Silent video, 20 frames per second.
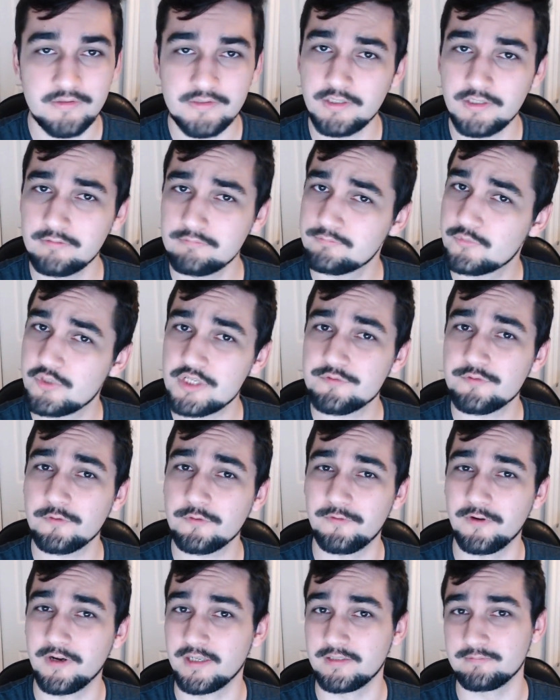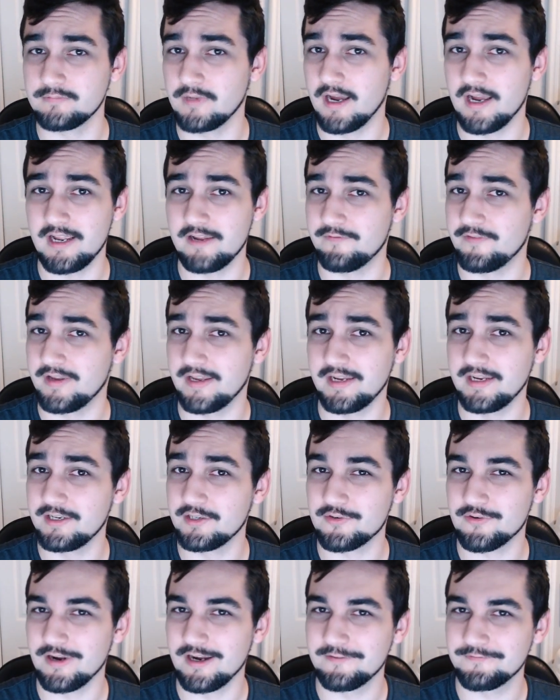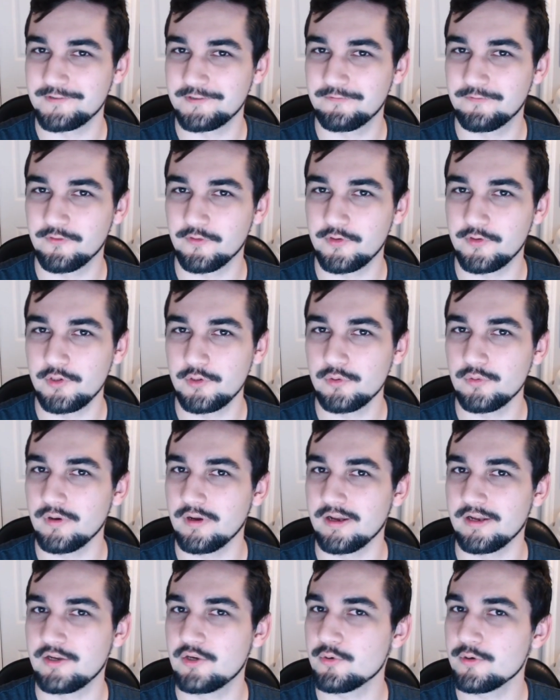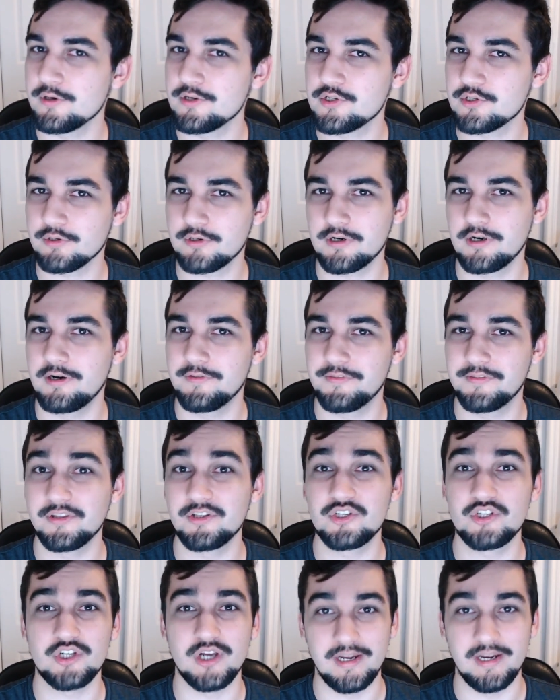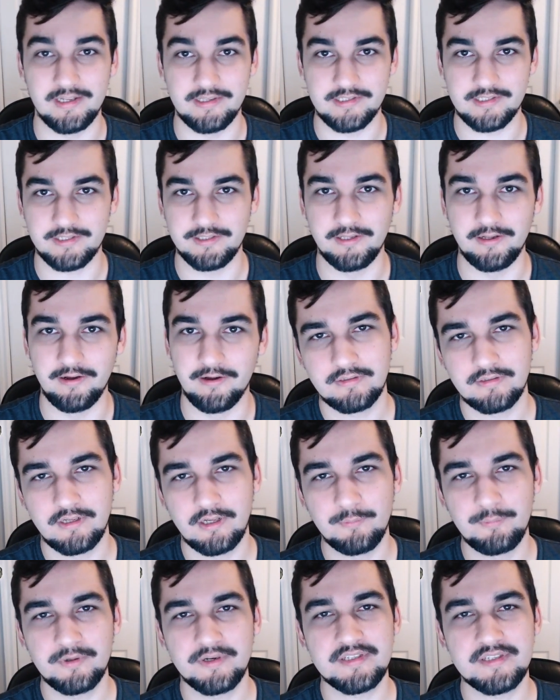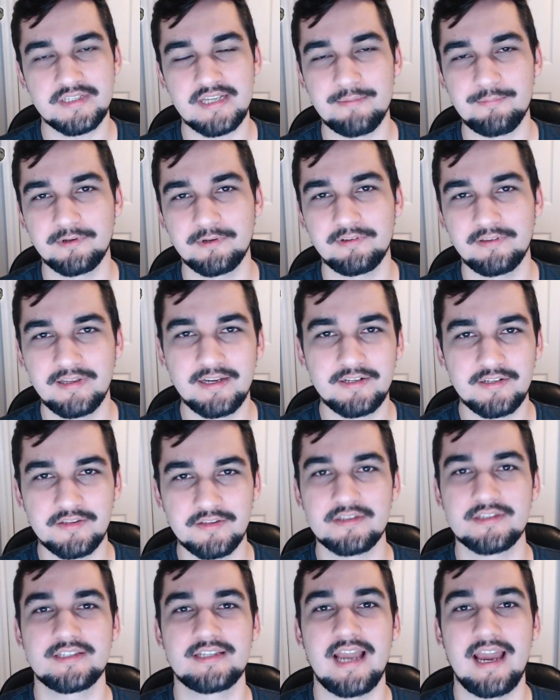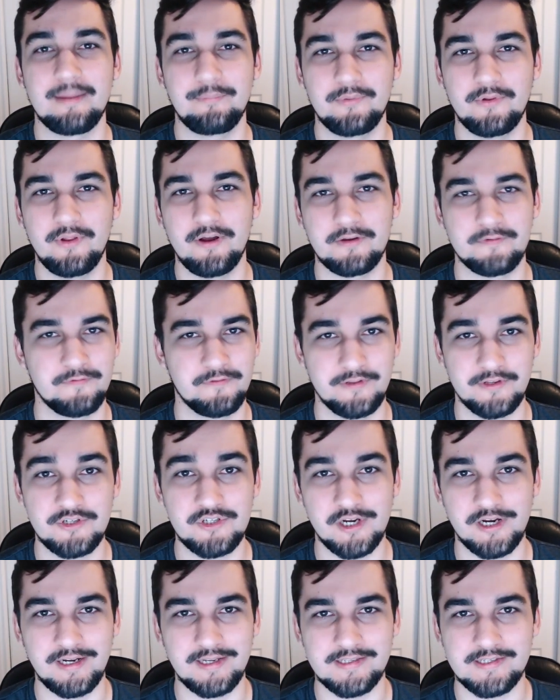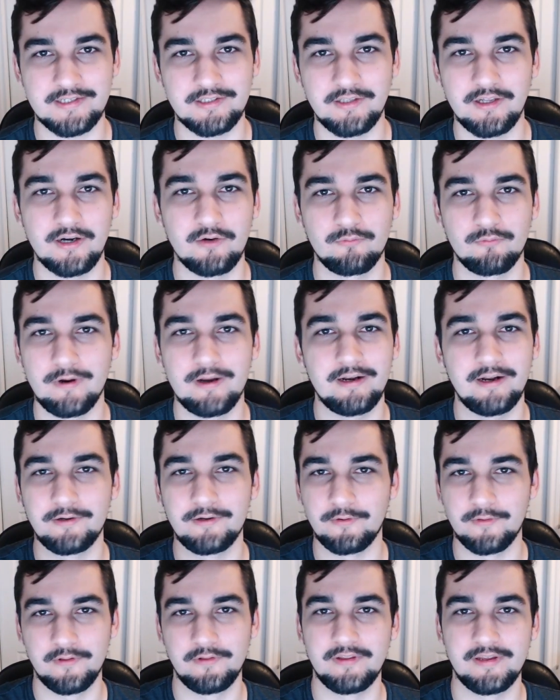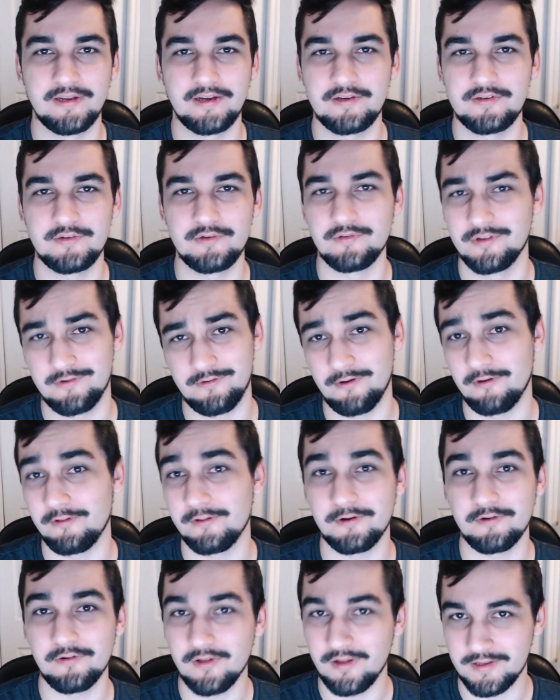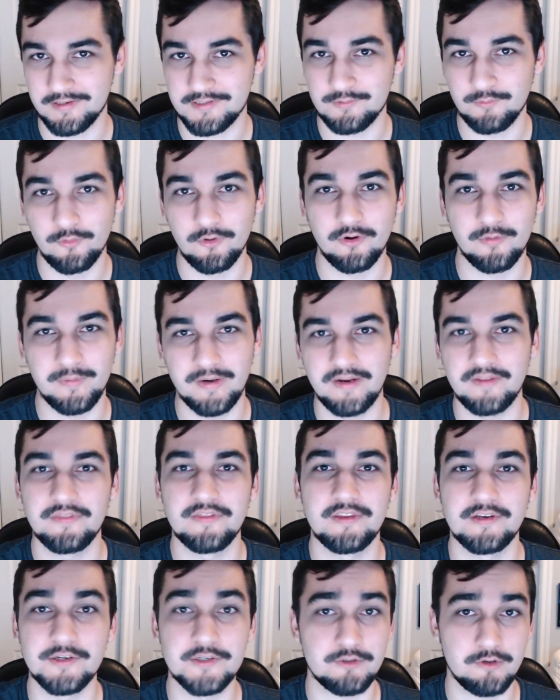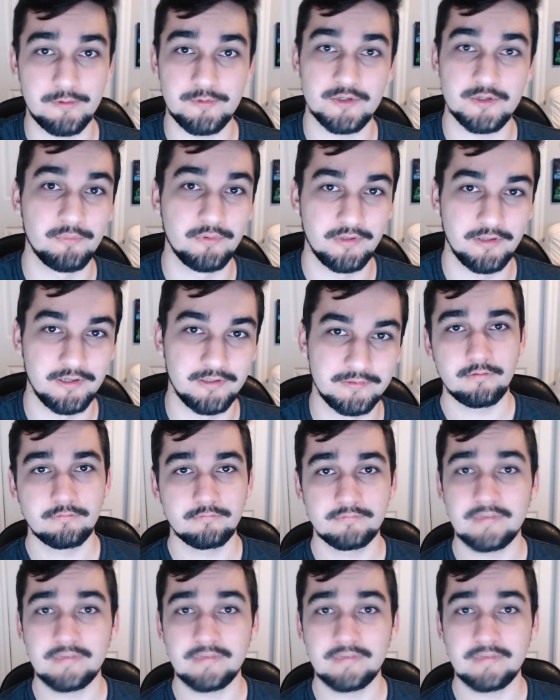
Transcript: So just for fun, I have handcrafted for you a creature called the Giant's Claw. I'll put a separate link to the stat block for the Giant's Claw right under the link to the Crawling Claw Swarm in the description below.